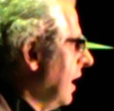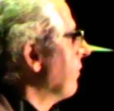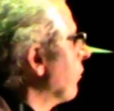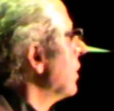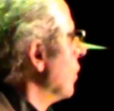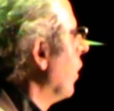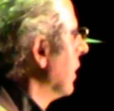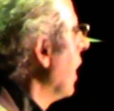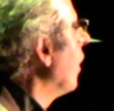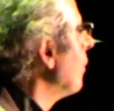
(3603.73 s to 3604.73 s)
if we're
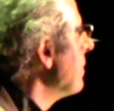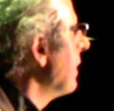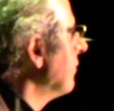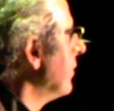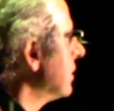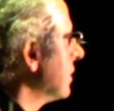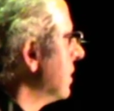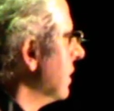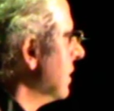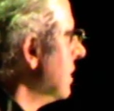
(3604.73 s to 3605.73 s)
not, are we being
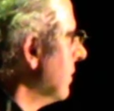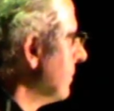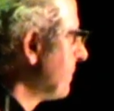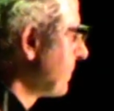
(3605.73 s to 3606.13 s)
visited?